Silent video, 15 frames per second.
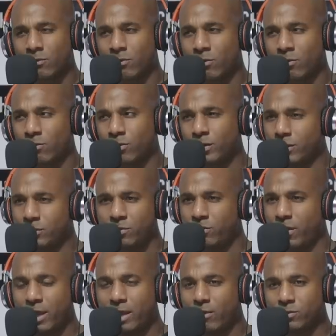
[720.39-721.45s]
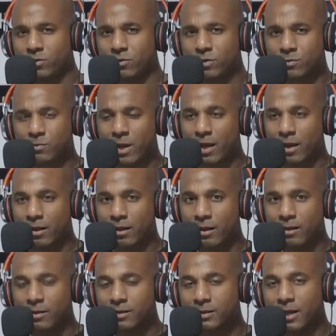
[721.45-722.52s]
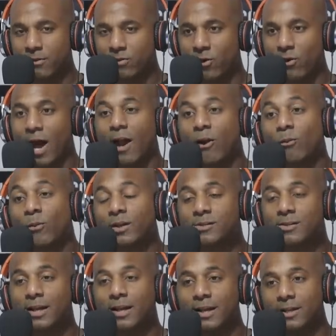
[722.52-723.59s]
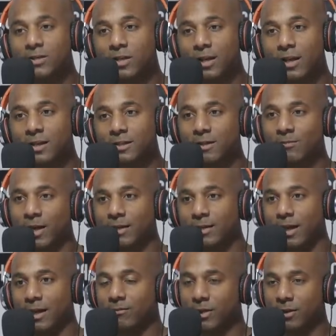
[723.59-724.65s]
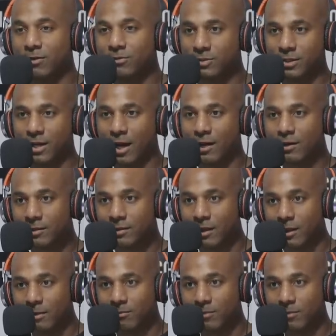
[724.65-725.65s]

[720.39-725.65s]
well, what did you think they was going to expect? This, that, third. I don't want to say nothing to Gina because I'm like, damn, Gil just got hooked up